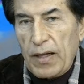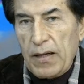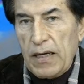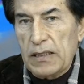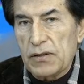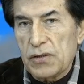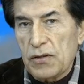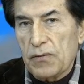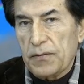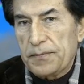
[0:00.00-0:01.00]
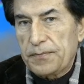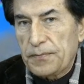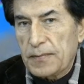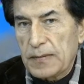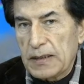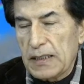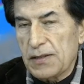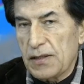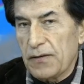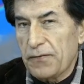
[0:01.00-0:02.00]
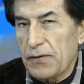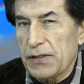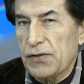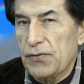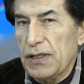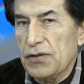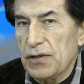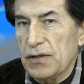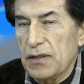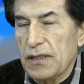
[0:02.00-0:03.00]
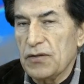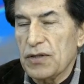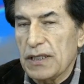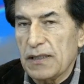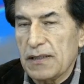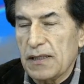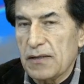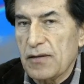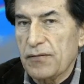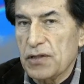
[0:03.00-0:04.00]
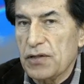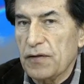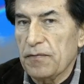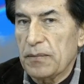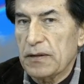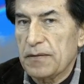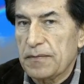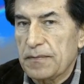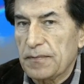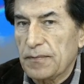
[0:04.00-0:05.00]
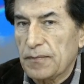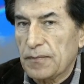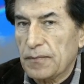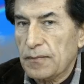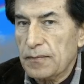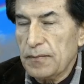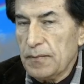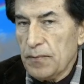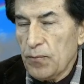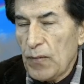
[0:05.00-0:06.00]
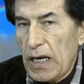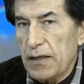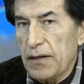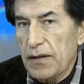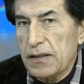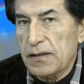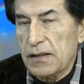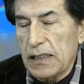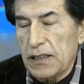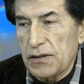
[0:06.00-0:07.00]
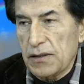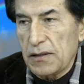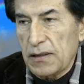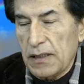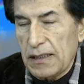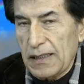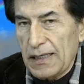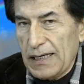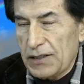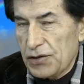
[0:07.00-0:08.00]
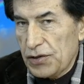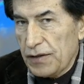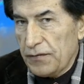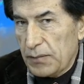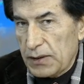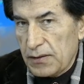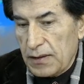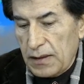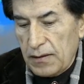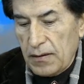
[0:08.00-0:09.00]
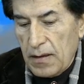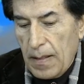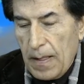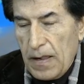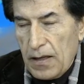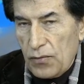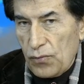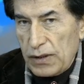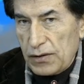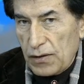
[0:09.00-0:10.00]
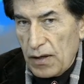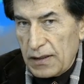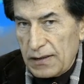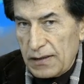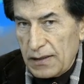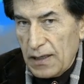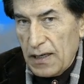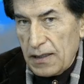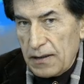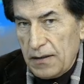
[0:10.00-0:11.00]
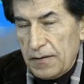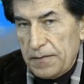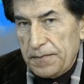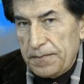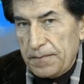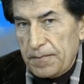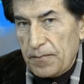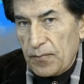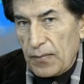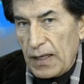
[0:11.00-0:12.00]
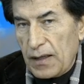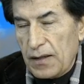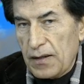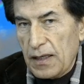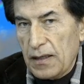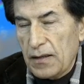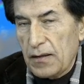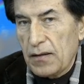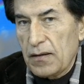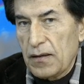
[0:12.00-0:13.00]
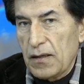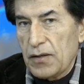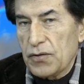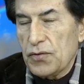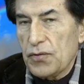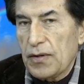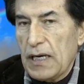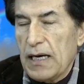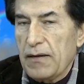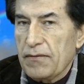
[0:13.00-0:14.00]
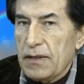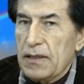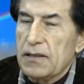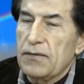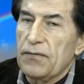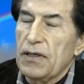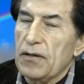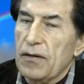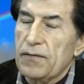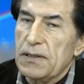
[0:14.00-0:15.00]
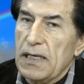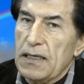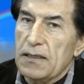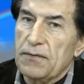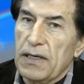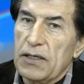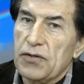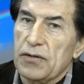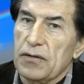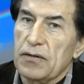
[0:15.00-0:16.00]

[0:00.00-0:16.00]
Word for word: And so instead of frustration, then you get a sense of achievement. And in this it, uh, achievement, then, once God is denied, then you have this feeling of satisfaction.